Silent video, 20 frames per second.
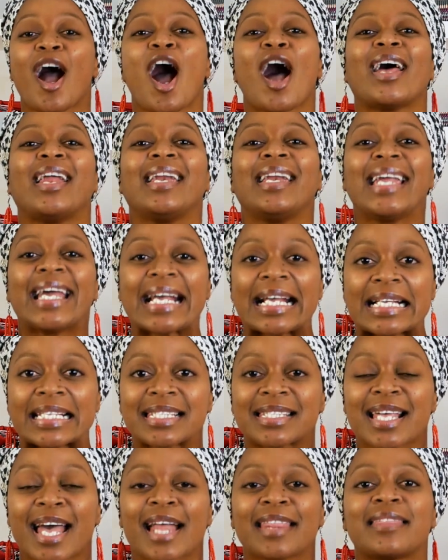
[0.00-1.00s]
are
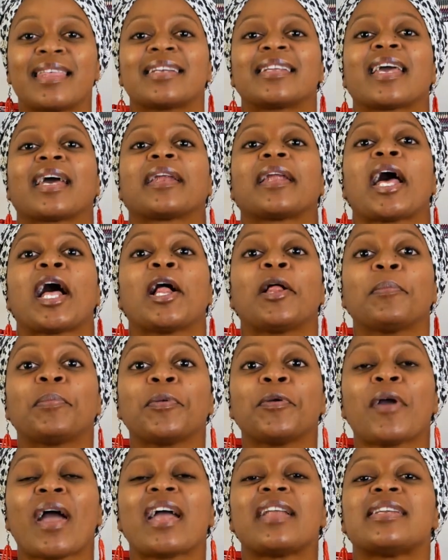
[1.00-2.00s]
links that can help
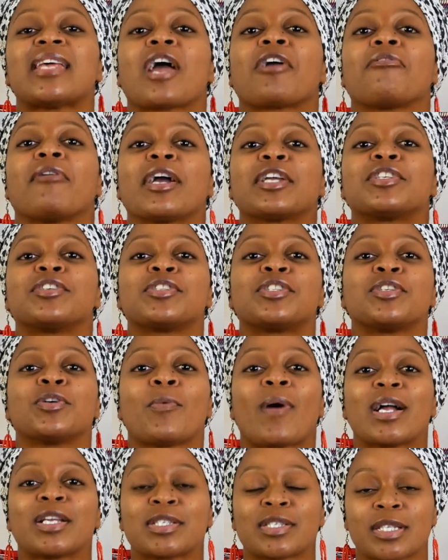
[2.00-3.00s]
you and direct you to
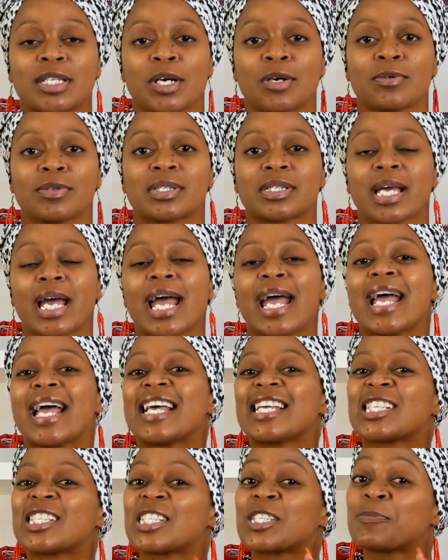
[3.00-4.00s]
watch those.
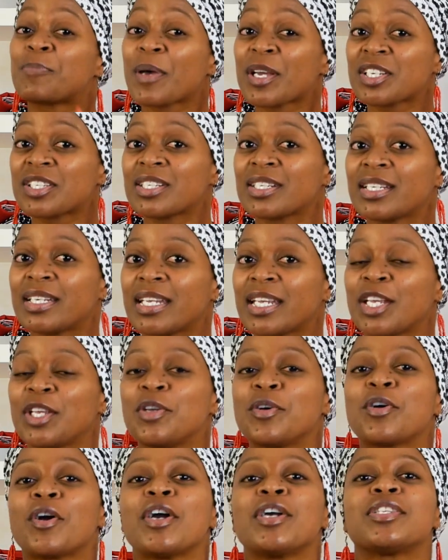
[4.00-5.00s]
Especially
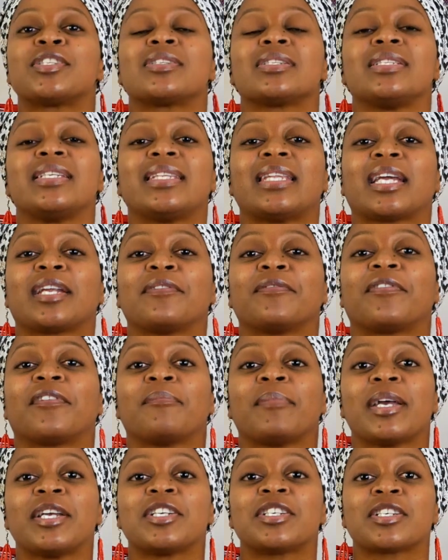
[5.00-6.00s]
you're going to need that
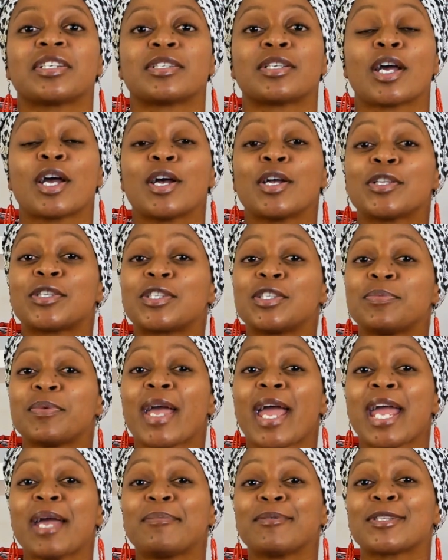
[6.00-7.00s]
information to be
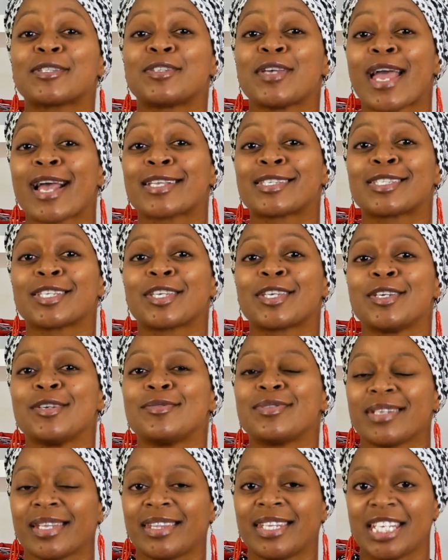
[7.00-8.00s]
able to
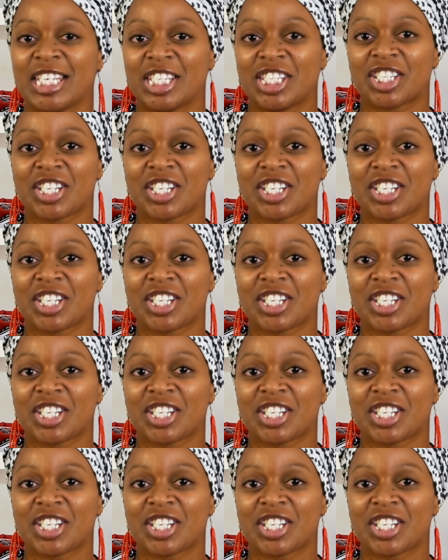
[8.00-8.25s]
execute these